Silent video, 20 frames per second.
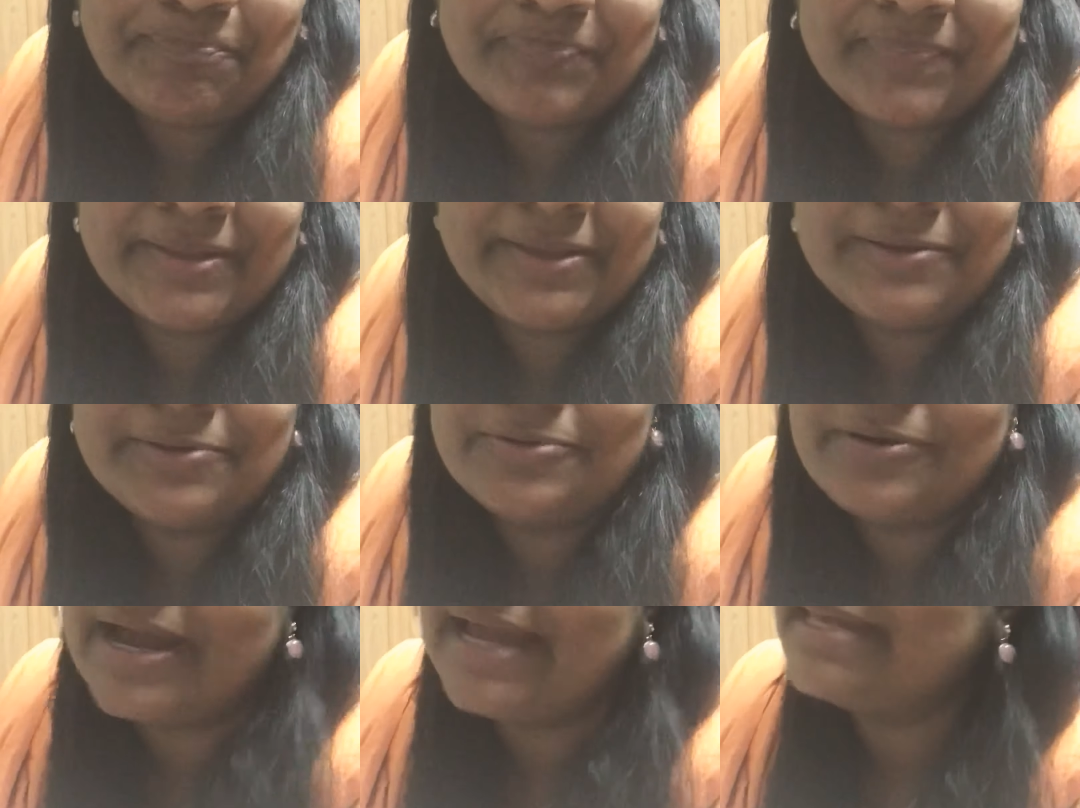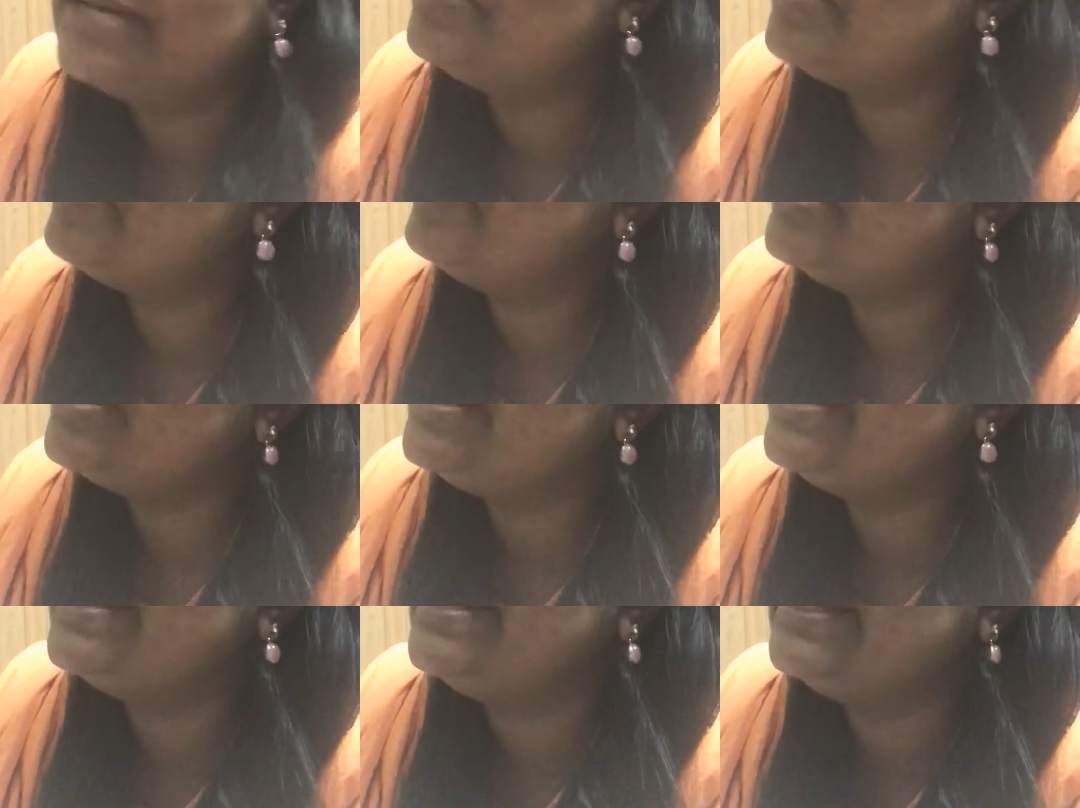You know, I remember
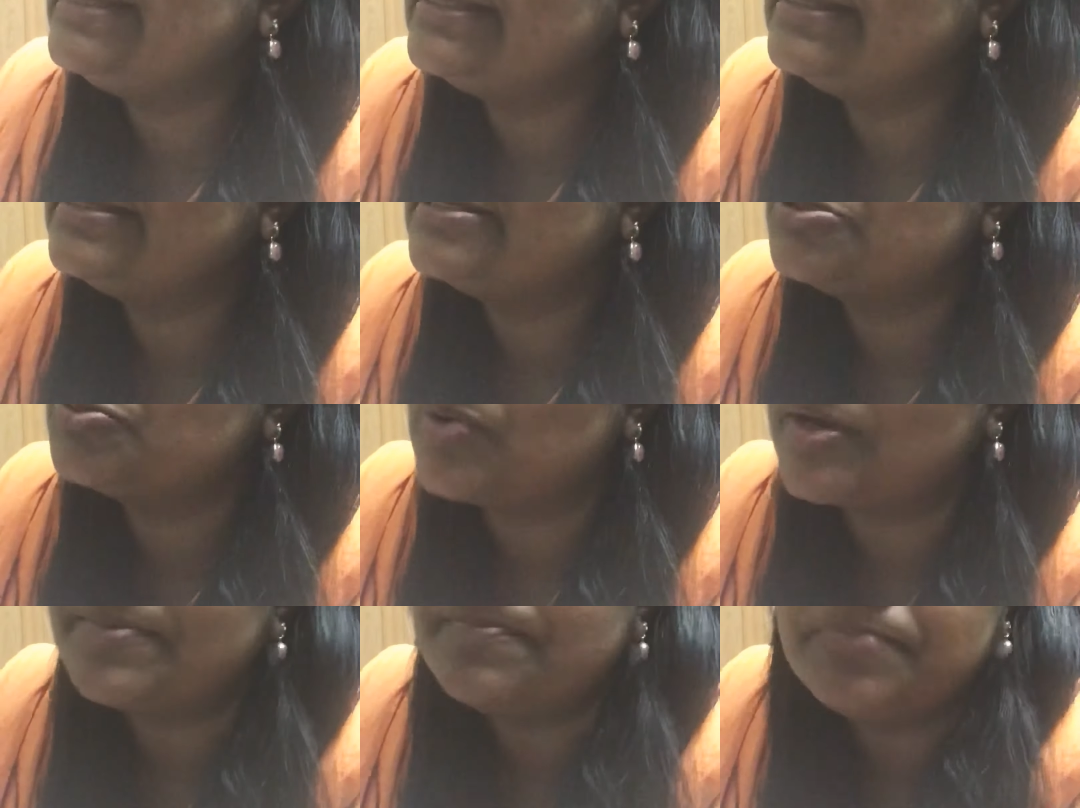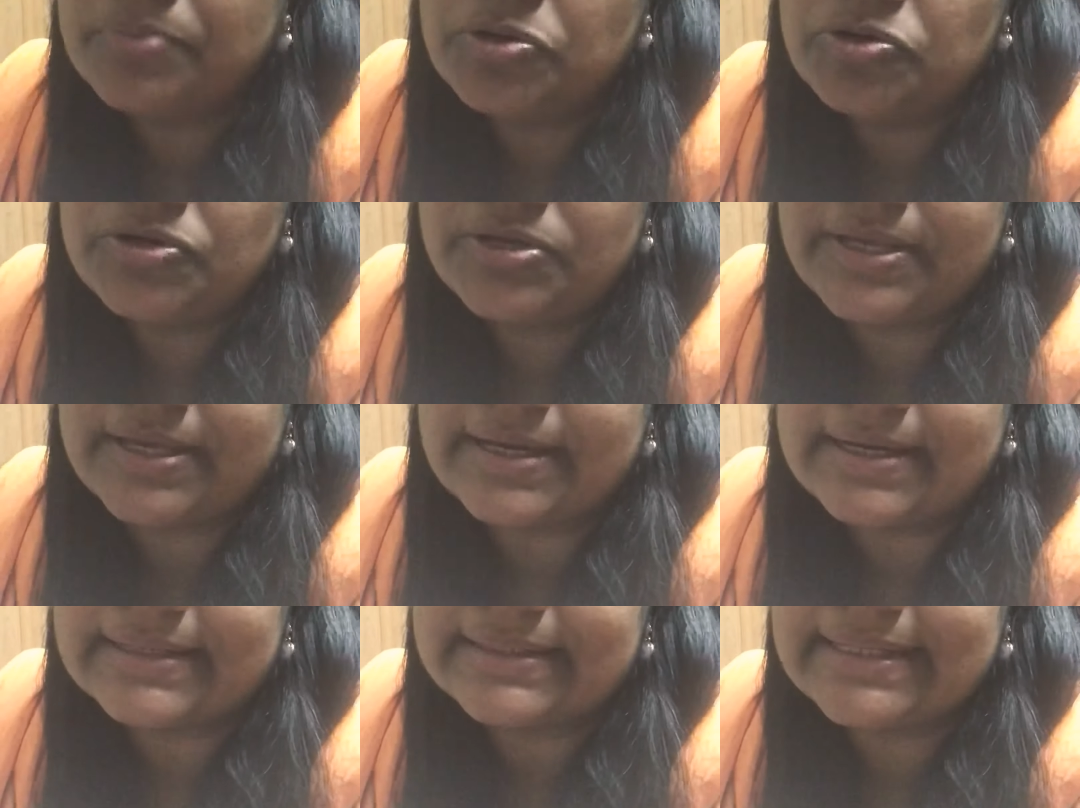reading in this one book,
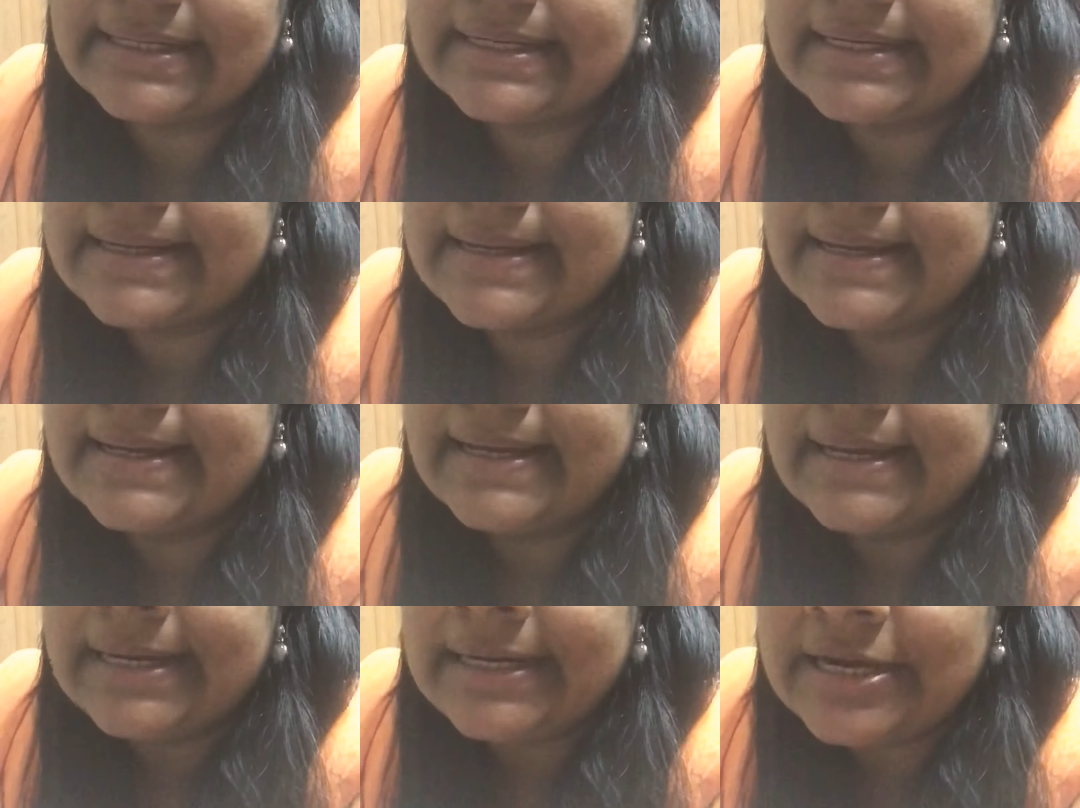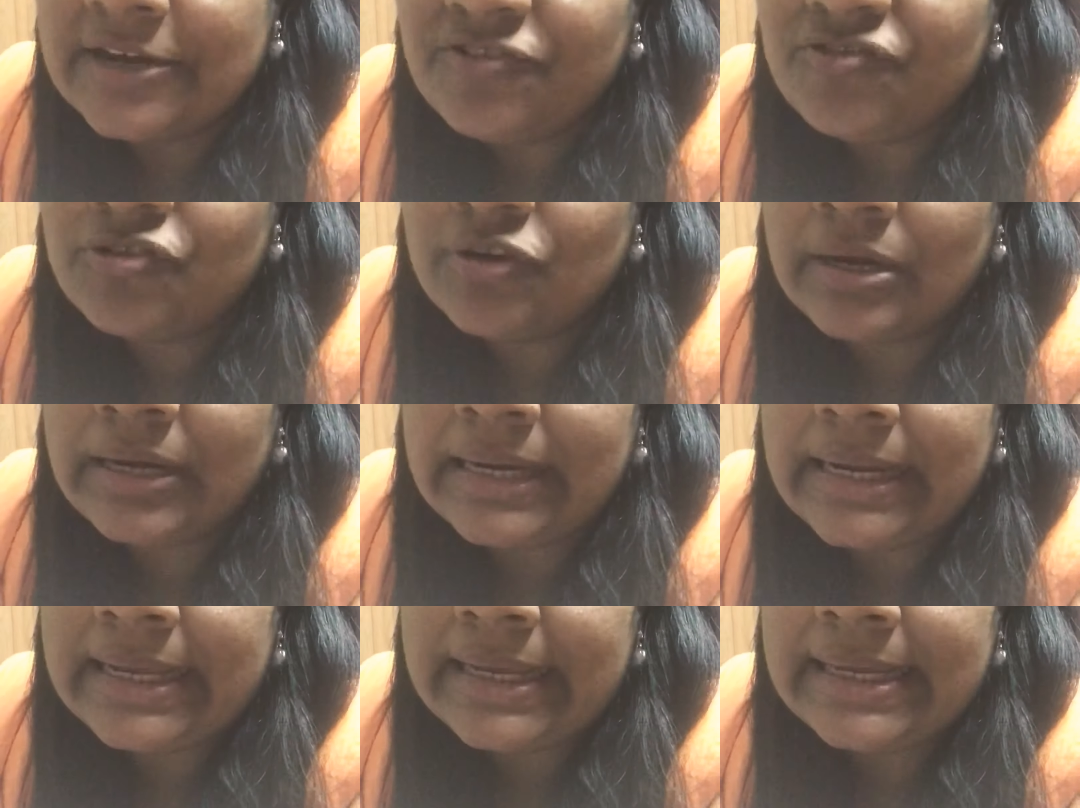yeah, that
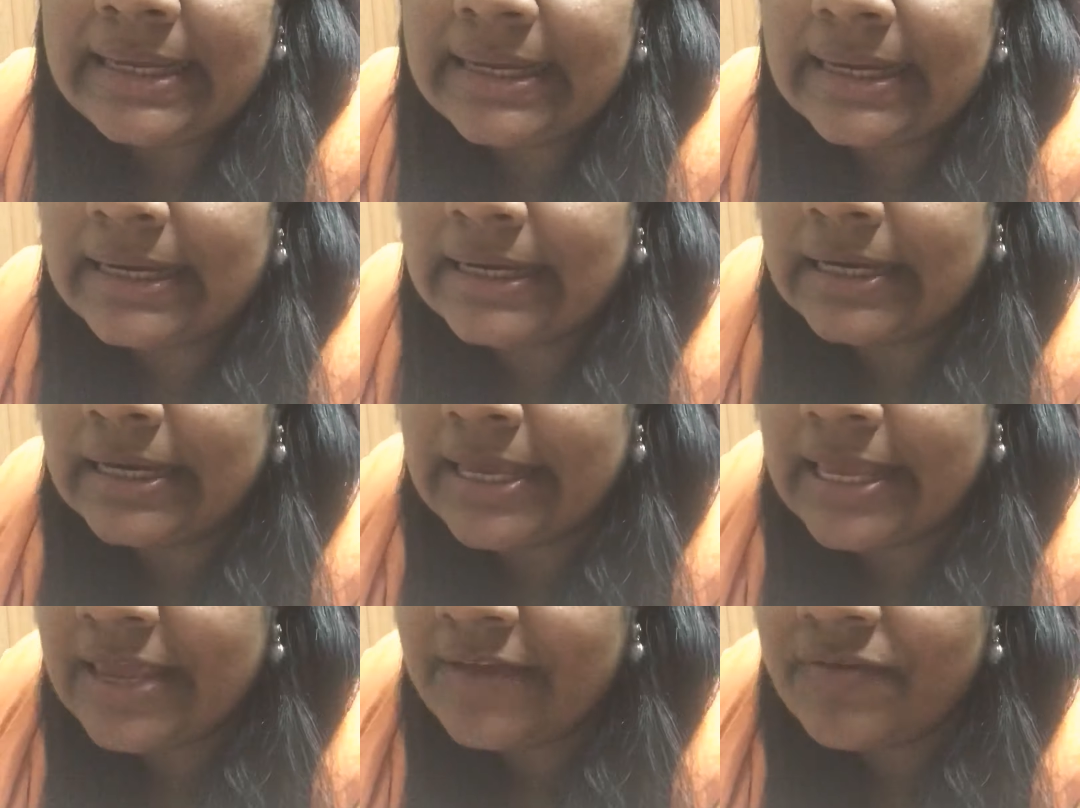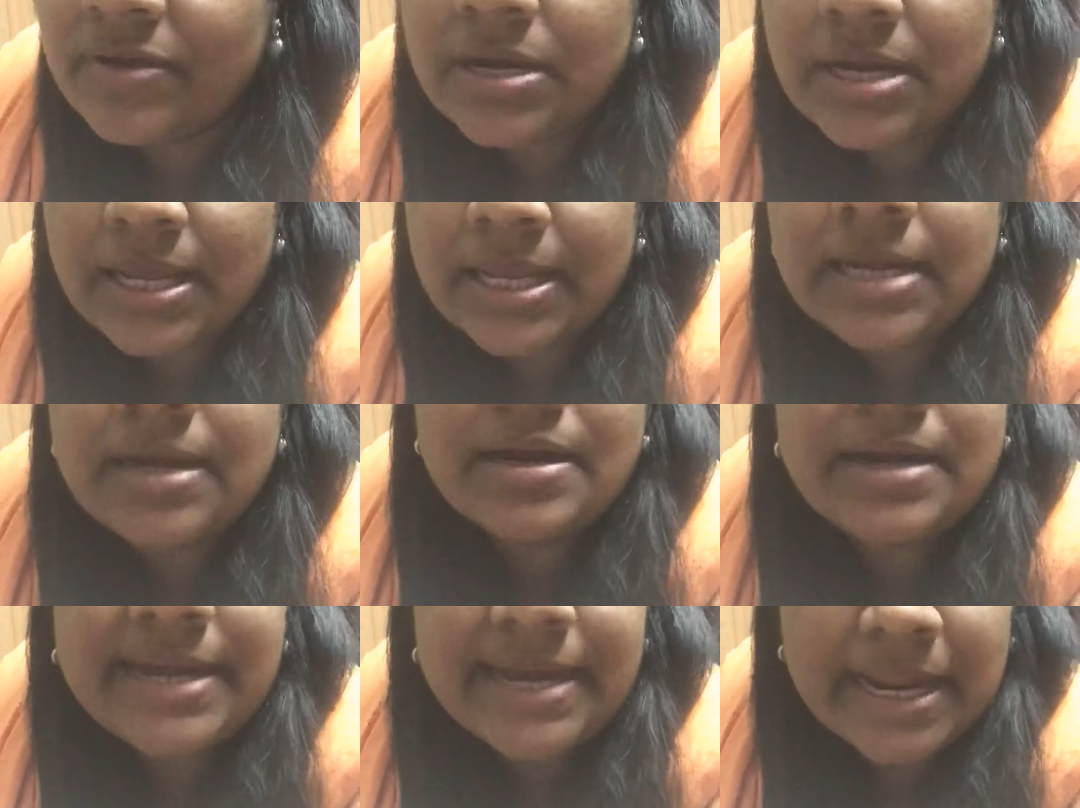literally even
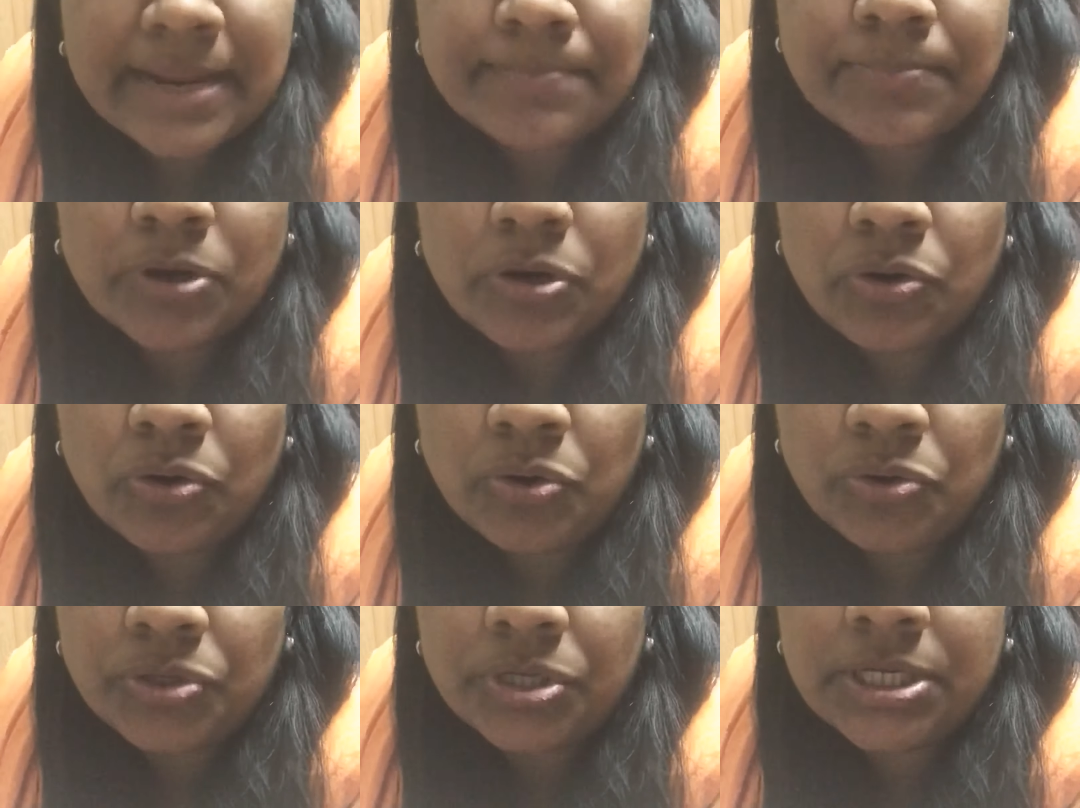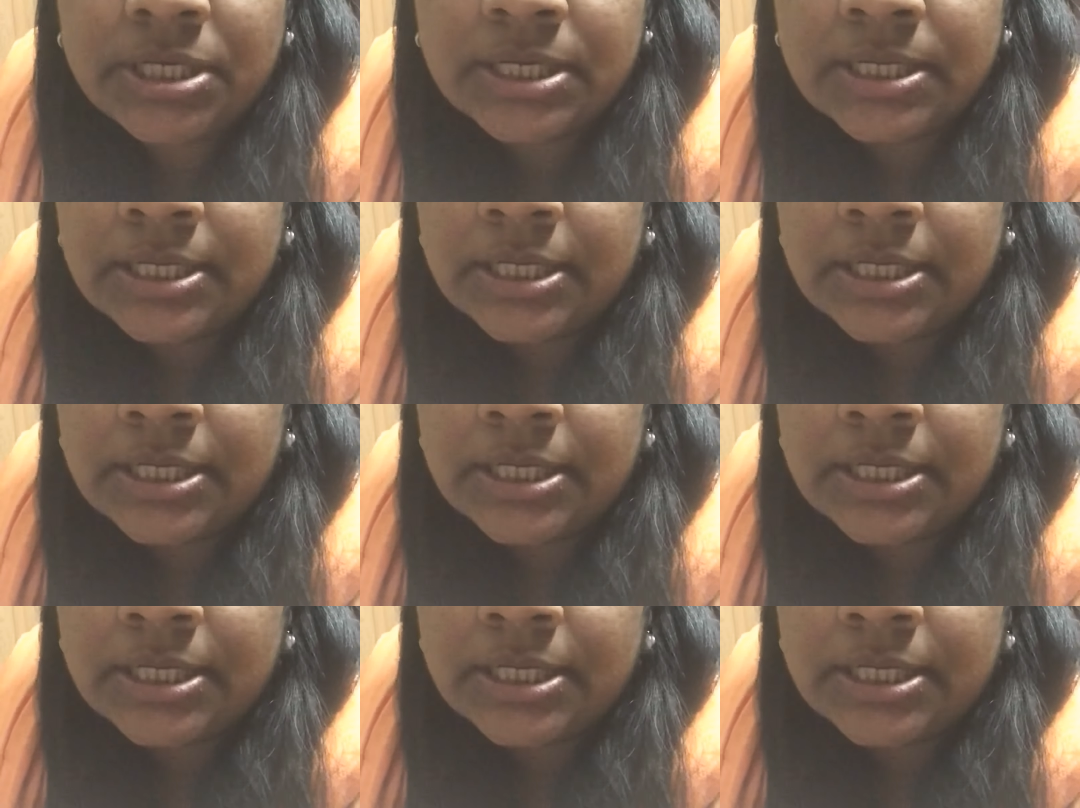in a neighborhood,